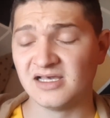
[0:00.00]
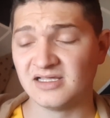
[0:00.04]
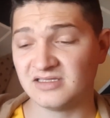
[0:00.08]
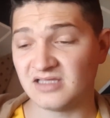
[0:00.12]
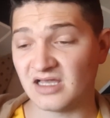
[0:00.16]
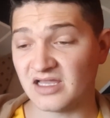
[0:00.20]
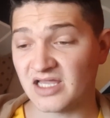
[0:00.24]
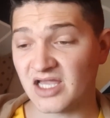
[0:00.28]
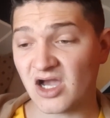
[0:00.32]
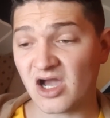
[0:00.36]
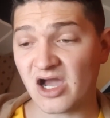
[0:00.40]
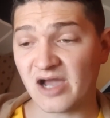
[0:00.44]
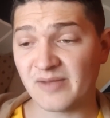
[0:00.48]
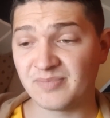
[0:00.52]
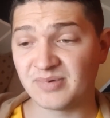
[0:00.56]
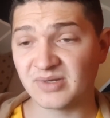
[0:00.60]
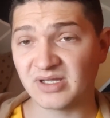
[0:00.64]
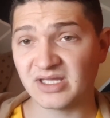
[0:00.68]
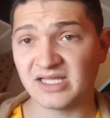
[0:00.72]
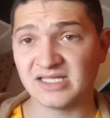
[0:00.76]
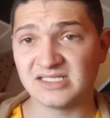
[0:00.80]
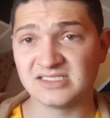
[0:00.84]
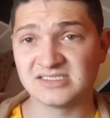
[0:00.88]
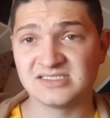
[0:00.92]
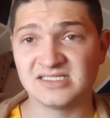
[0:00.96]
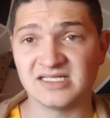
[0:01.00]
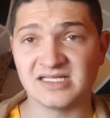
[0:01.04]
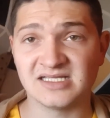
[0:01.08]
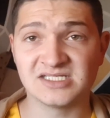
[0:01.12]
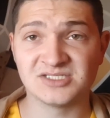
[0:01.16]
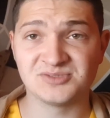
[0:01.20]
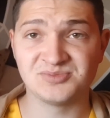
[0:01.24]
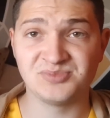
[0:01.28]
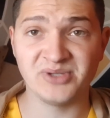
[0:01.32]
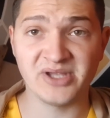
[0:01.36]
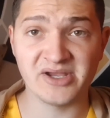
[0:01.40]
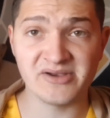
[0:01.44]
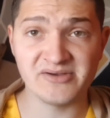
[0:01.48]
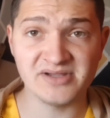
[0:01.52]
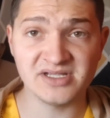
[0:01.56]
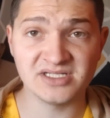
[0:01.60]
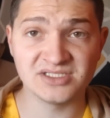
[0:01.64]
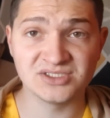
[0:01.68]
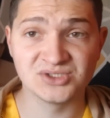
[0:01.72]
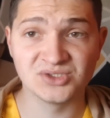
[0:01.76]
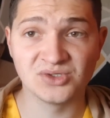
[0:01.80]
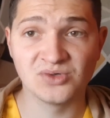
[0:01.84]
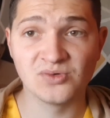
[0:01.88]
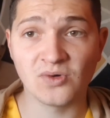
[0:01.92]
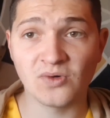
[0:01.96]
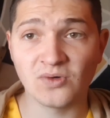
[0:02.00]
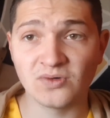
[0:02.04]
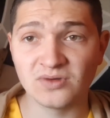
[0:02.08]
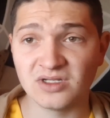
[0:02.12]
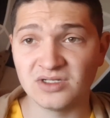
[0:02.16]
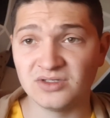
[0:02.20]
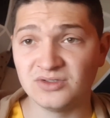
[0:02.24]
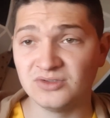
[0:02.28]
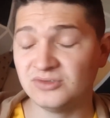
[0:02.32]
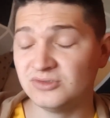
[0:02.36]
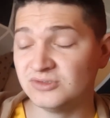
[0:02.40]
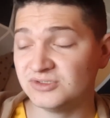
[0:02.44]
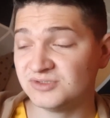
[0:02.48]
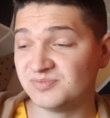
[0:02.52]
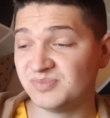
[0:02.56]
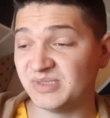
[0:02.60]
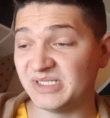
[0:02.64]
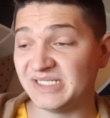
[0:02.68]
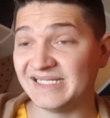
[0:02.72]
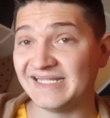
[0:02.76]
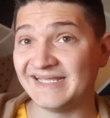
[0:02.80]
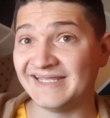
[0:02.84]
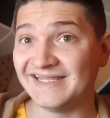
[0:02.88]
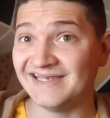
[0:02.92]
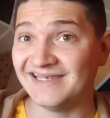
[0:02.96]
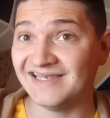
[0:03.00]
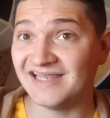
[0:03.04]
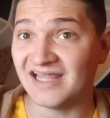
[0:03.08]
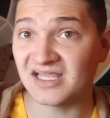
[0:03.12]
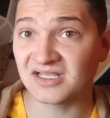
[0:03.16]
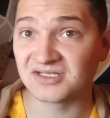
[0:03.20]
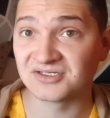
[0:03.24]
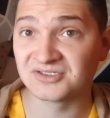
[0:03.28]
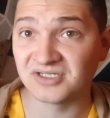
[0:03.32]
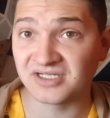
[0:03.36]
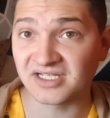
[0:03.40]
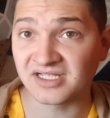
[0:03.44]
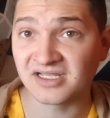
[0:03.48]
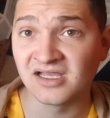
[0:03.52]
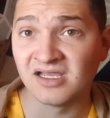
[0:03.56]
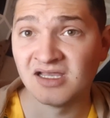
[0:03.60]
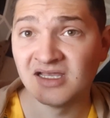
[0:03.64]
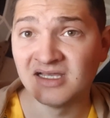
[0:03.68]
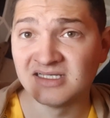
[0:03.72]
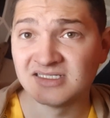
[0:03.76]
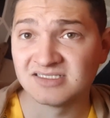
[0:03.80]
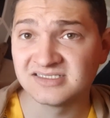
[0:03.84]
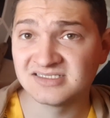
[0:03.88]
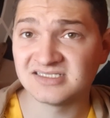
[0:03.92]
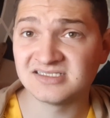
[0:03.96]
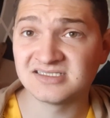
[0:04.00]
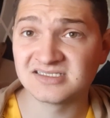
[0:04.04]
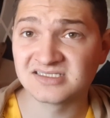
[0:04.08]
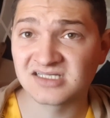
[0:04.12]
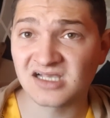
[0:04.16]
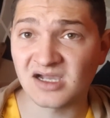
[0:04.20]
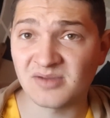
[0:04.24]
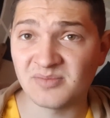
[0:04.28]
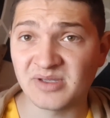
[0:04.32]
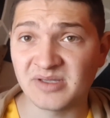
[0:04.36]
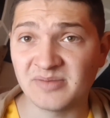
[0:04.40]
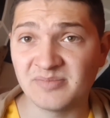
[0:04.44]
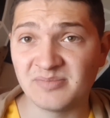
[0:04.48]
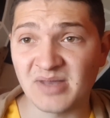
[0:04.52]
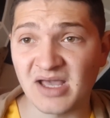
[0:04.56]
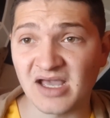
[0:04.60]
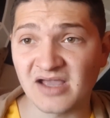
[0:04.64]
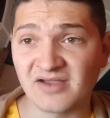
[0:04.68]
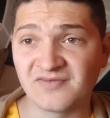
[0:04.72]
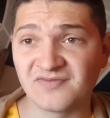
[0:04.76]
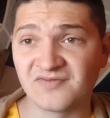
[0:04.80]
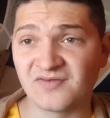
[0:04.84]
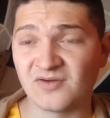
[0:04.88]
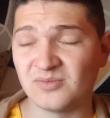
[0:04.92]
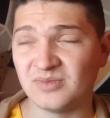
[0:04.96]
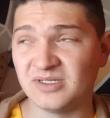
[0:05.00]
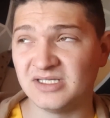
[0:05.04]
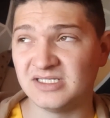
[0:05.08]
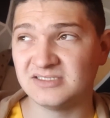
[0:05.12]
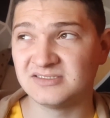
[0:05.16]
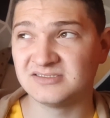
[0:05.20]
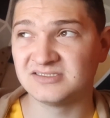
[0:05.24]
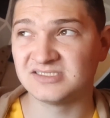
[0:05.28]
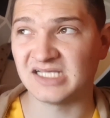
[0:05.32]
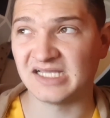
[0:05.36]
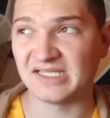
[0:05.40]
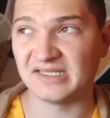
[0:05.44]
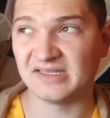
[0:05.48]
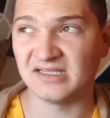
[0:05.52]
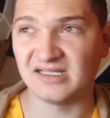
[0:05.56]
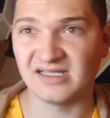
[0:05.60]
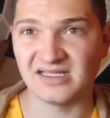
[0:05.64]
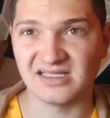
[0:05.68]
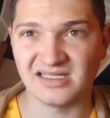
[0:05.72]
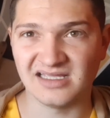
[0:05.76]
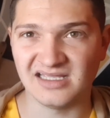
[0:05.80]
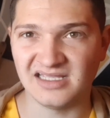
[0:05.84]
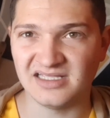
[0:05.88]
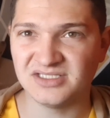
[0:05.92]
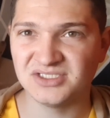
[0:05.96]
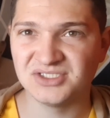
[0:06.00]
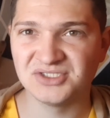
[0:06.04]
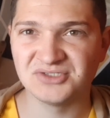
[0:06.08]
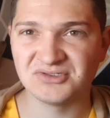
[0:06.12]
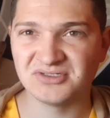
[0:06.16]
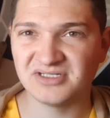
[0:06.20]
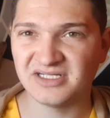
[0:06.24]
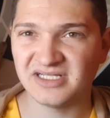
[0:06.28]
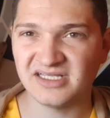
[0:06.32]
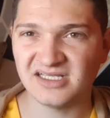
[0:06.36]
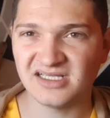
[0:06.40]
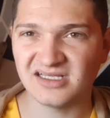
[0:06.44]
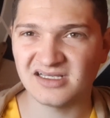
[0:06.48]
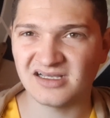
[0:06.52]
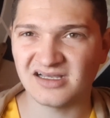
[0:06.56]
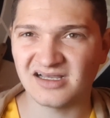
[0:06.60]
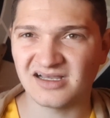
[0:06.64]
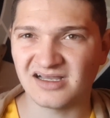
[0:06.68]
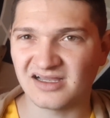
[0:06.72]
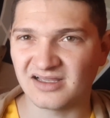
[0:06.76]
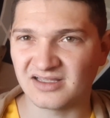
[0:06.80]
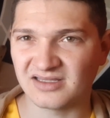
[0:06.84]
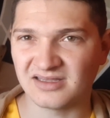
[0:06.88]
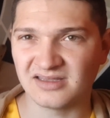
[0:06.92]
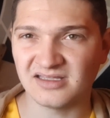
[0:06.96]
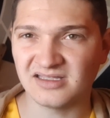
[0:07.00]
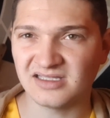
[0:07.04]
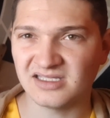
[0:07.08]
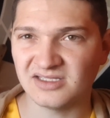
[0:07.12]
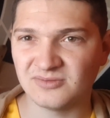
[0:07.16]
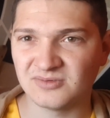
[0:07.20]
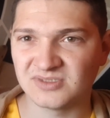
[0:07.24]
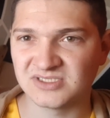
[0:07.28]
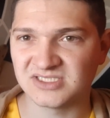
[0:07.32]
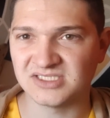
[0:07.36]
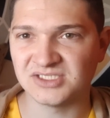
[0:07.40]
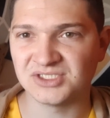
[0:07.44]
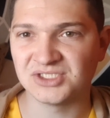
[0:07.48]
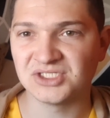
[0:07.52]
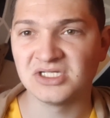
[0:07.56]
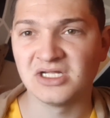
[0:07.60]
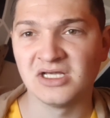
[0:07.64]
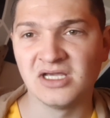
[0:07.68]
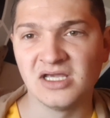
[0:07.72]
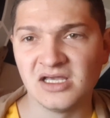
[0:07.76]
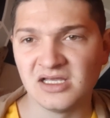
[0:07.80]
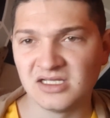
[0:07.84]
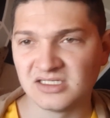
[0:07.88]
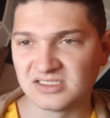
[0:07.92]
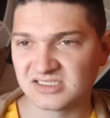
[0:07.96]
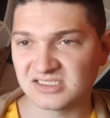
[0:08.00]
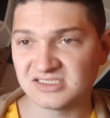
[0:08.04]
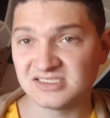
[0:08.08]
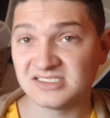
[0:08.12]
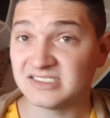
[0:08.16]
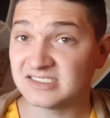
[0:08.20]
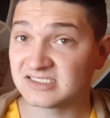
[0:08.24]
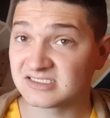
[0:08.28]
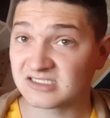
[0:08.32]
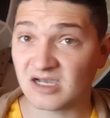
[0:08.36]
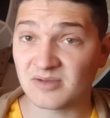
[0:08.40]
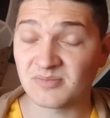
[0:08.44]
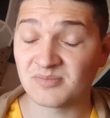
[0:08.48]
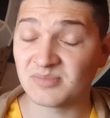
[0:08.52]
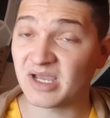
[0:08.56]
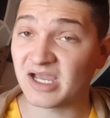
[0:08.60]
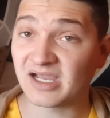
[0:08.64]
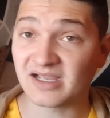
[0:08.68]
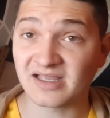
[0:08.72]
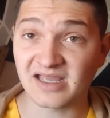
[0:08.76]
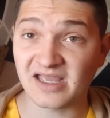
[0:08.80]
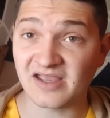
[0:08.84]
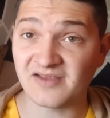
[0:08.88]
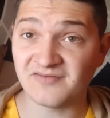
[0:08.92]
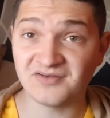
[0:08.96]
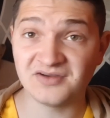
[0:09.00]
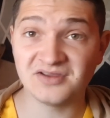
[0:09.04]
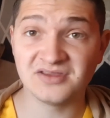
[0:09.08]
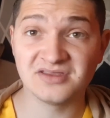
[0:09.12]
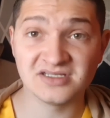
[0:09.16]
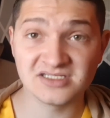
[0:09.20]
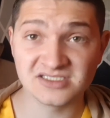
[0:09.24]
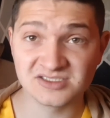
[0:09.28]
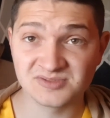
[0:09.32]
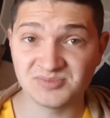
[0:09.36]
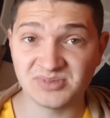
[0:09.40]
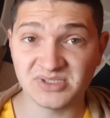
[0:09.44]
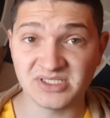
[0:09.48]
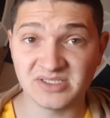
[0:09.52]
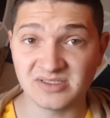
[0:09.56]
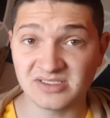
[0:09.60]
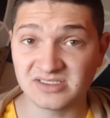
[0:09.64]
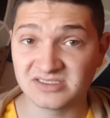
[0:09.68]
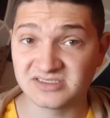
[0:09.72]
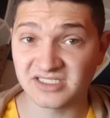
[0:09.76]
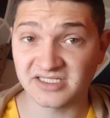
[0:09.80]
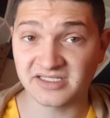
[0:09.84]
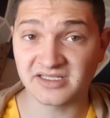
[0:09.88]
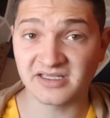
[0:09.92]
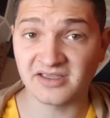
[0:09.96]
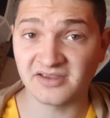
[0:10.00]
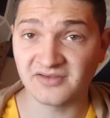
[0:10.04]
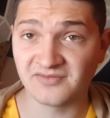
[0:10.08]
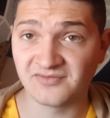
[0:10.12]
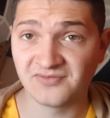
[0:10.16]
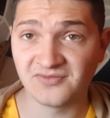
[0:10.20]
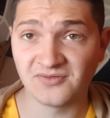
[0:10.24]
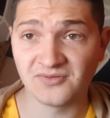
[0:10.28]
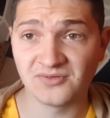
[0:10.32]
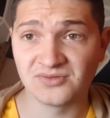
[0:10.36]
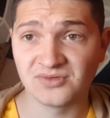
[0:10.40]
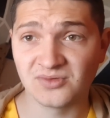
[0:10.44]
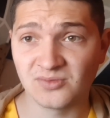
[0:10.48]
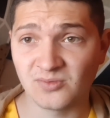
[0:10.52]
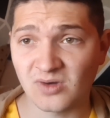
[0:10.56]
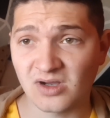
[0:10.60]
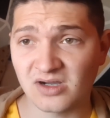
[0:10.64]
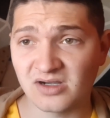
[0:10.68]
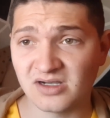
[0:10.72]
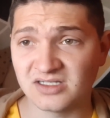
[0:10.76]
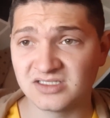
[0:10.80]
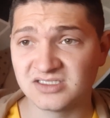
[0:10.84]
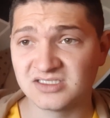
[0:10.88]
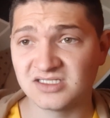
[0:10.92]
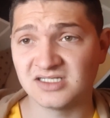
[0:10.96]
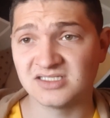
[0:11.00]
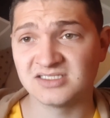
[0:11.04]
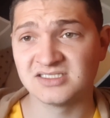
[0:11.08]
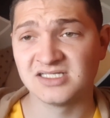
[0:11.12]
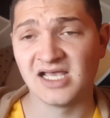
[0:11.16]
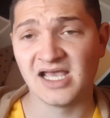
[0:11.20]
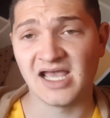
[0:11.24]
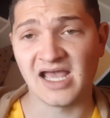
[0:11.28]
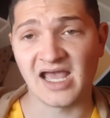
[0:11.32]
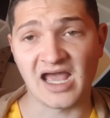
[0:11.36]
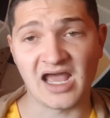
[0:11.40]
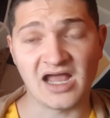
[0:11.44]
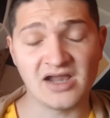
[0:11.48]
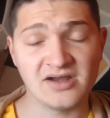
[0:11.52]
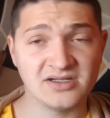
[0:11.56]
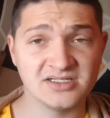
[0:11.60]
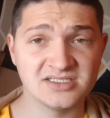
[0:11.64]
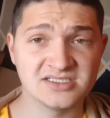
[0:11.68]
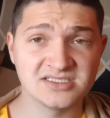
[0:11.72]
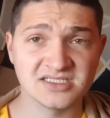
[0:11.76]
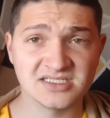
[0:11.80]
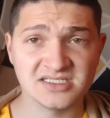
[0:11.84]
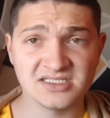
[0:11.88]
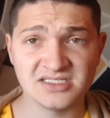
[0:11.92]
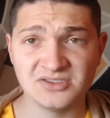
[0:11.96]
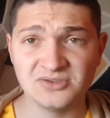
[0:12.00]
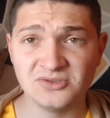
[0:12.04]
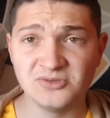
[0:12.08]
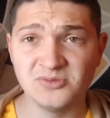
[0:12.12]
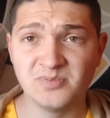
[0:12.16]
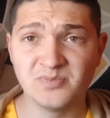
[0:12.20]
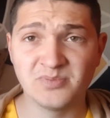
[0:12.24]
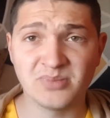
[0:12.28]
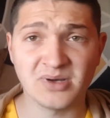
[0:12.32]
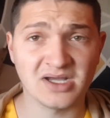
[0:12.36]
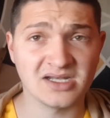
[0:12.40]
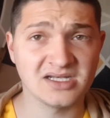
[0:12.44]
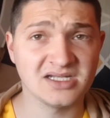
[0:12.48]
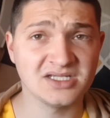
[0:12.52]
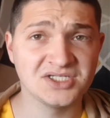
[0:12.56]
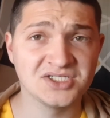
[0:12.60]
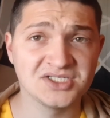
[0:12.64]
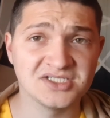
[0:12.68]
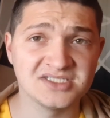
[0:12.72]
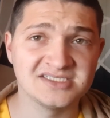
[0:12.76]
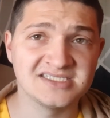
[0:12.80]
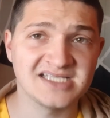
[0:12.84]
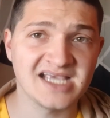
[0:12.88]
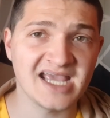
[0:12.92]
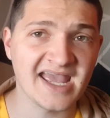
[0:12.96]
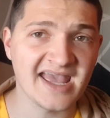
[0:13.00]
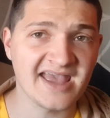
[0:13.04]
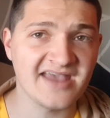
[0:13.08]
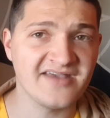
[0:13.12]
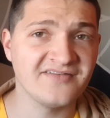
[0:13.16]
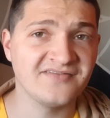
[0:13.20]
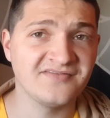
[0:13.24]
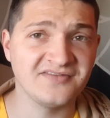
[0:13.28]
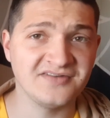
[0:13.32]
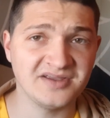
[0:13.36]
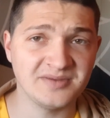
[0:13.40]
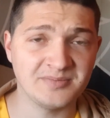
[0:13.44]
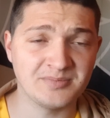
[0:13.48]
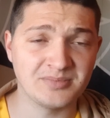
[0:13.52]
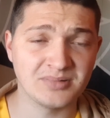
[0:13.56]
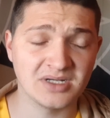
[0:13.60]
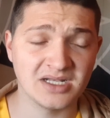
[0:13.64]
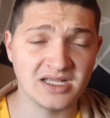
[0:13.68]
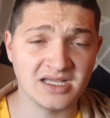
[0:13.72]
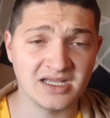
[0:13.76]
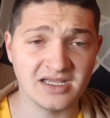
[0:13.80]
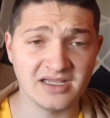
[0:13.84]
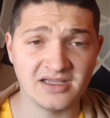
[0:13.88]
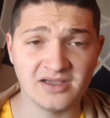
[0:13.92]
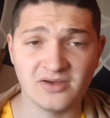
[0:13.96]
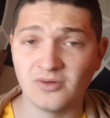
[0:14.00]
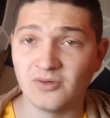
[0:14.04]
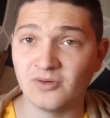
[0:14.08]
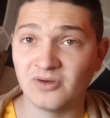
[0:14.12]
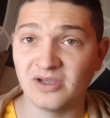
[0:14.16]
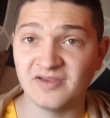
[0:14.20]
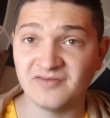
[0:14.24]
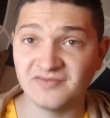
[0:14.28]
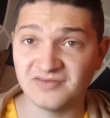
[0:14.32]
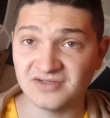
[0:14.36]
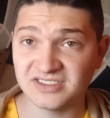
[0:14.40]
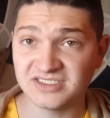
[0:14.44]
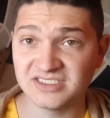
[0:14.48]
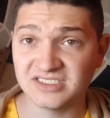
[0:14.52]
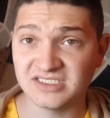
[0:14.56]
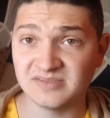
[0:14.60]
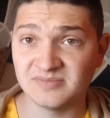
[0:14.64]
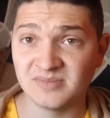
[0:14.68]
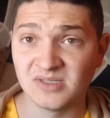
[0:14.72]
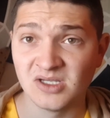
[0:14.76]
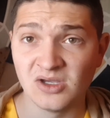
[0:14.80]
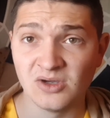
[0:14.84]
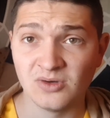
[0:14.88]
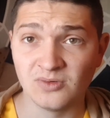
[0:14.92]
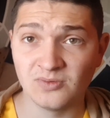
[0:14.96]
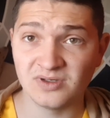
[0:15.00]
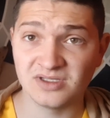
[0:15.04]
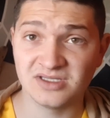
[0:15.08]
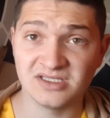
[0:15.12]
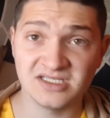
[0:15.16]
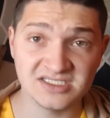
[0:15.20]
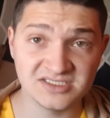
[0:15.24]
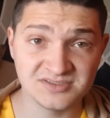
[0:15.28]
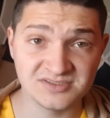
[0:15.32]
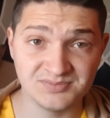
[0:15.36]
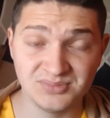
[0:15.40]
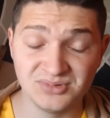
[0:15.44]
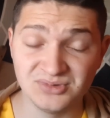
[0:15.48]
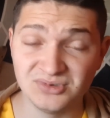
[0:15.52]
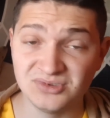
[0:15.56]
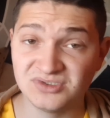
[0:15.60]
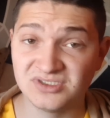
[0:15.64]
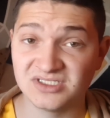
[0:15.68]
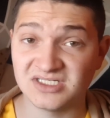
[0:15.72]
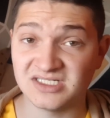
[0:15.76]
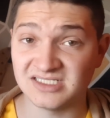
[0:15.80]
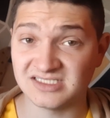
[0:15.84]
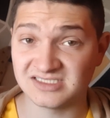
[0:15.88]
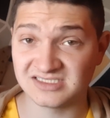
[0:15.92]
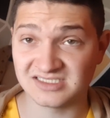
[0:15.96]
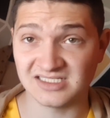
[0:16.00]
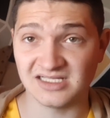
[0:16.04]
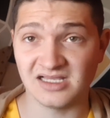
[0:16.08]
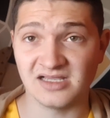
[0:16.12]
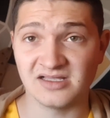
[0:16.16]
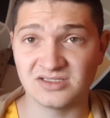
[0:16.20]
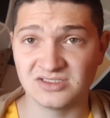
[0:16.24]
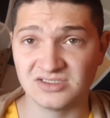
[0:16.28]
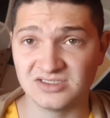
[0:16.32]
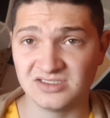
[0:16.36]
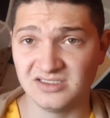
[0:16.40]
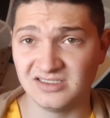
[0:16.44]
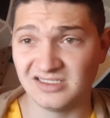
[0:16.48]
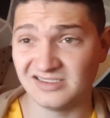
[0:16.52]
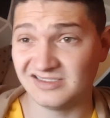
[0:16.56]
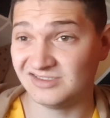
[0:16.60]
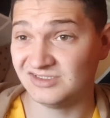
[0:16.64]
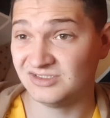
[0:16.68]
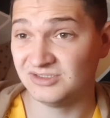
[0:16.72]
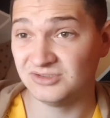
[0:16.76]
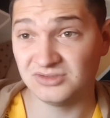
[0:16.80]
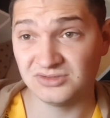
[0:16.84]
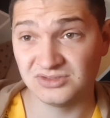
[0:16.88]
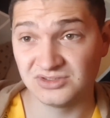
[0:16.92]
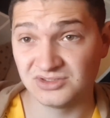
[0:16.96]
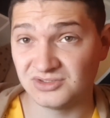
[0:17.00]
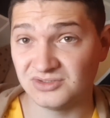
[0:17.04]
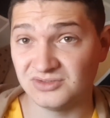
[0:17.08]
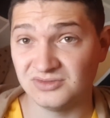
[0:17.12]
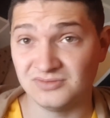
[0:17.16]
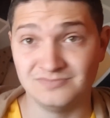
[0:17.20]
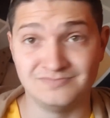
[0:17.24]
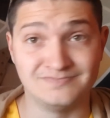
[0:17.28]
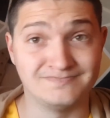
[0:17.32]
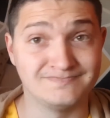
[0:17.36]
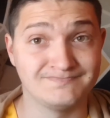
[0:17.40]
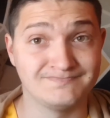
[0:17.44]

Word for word: They are up against experienced Gordon, who's been electric since coming back from his, I think, injury. I think he was injured. Since he's come back, everything's been ticking for the Waratahs. Harrison, who punishes every player or every team with his boot, is uh, due to